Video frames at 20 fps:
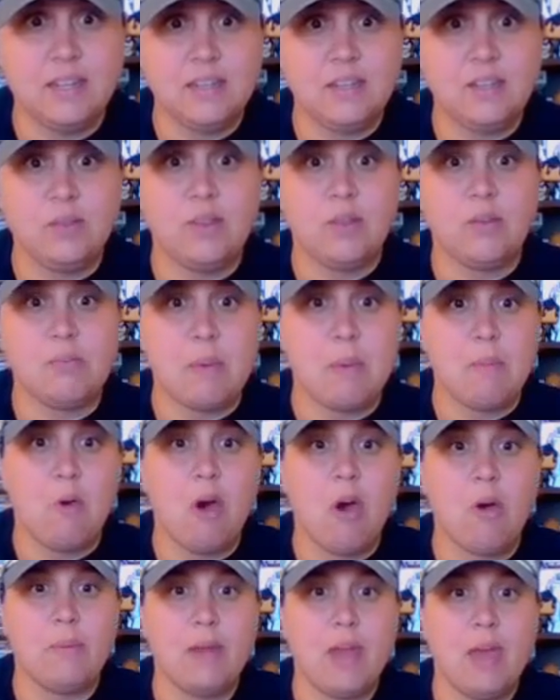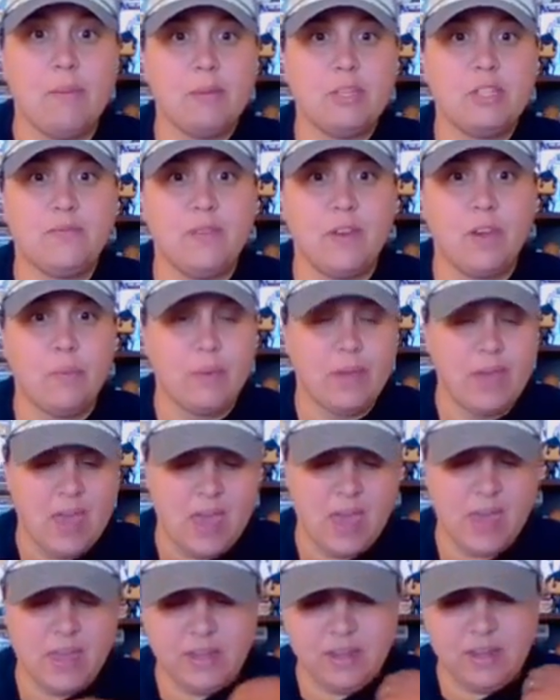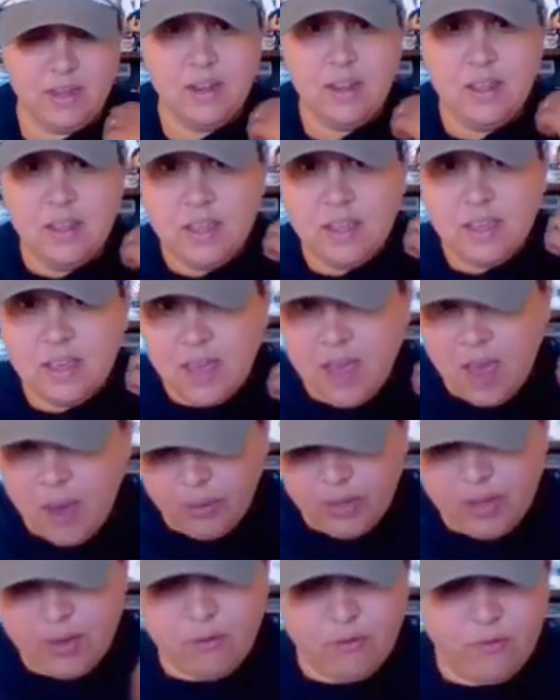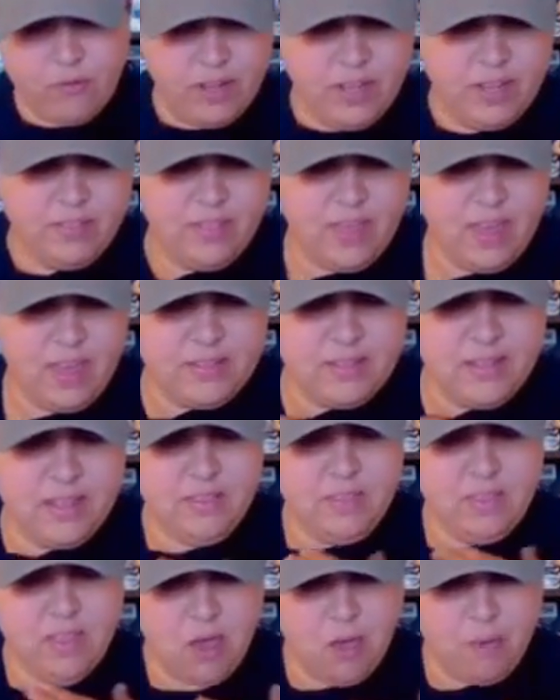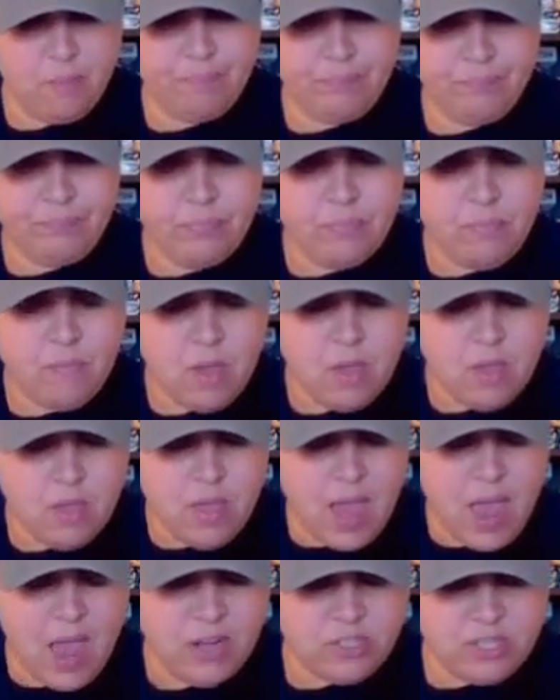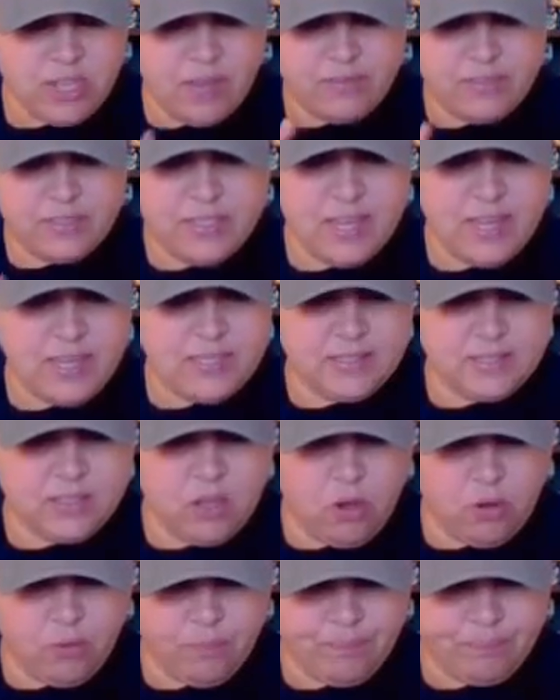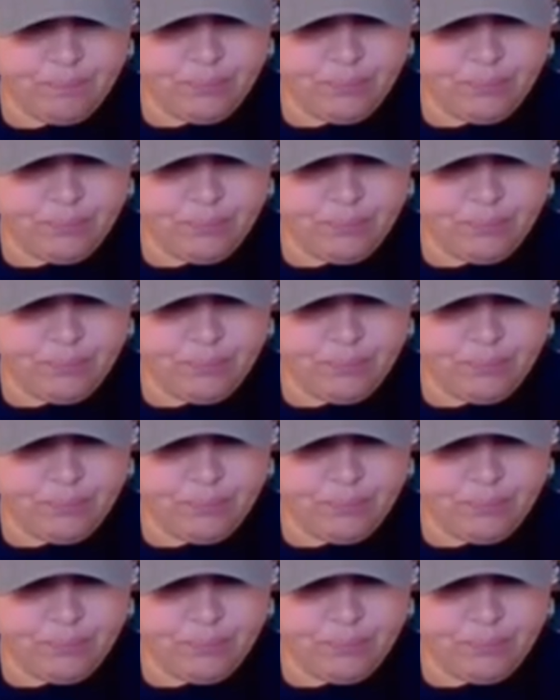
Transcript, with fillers: doing that with my mom and how much fun we had, and I will never forget that. And, um, I actually have a second song,